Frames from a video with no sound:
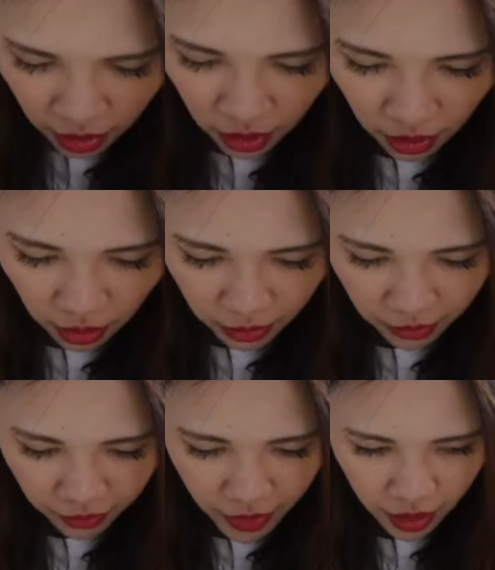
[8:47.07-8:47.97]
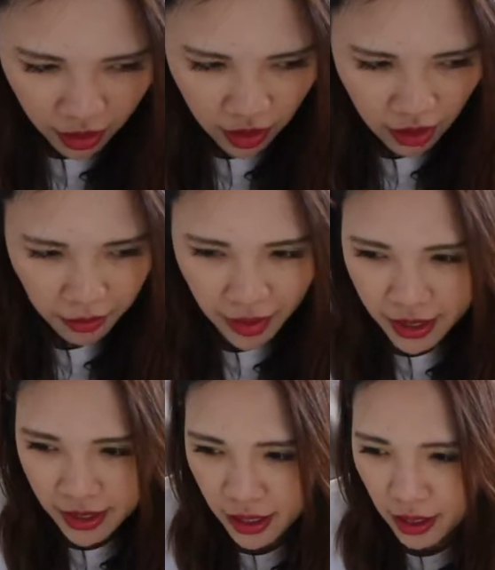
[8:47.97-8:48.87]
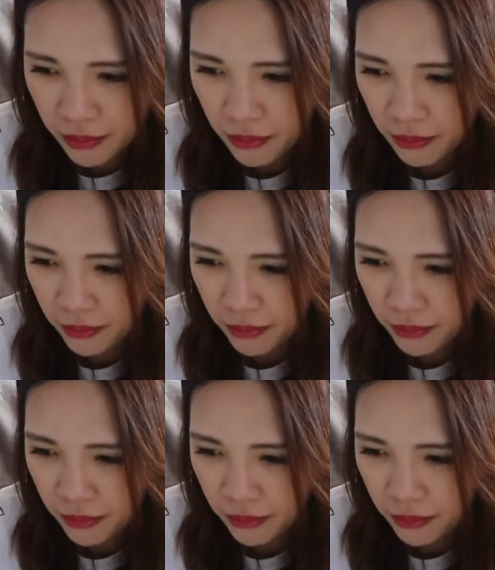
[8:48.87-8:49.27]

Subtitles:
I messed it up.